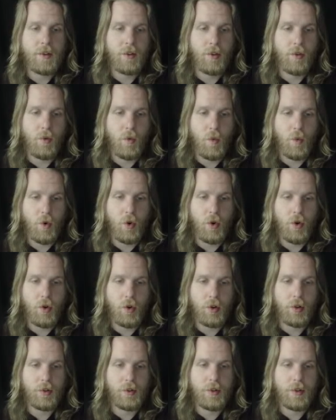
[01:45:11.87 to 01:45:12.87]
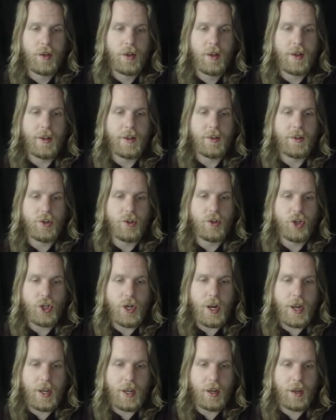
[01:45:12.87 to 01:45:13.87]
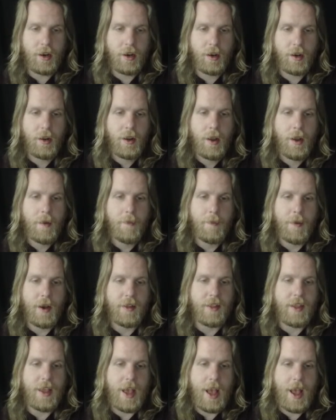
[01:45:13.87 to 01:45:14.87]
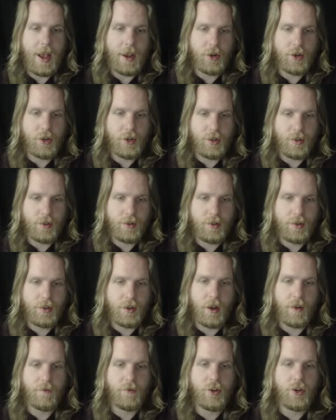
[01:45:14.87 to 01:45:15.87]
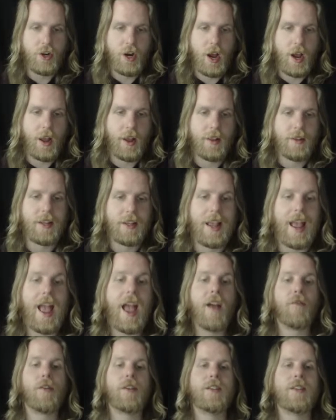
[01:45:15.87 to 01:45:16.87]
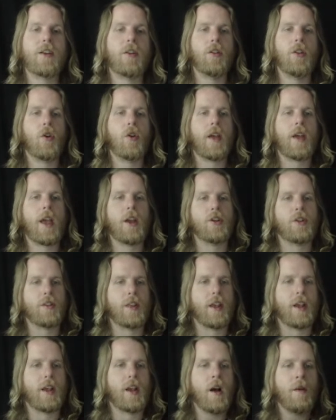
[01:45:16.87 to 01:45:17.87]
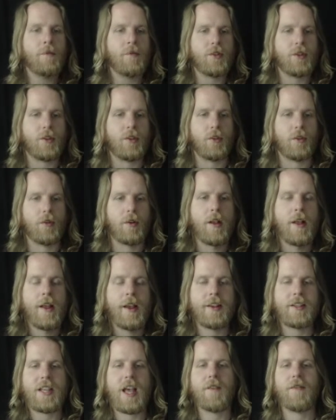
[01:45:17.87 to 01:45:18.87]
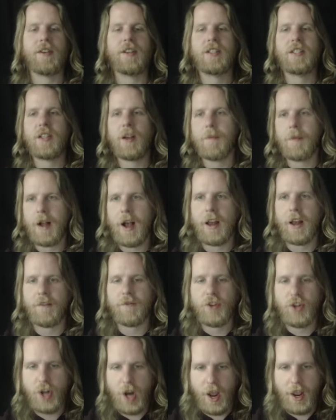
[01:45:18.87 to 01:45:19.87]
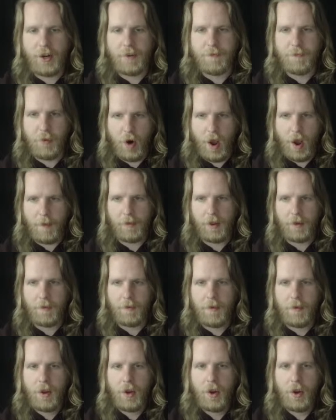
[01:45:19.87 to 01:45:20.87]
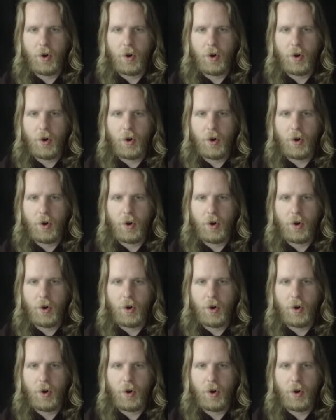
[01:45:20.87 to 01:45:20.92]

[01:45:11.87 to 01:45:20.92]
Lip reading: the world is shaken by the actions of giants. Like every single location they come to is having some kind of giant problem,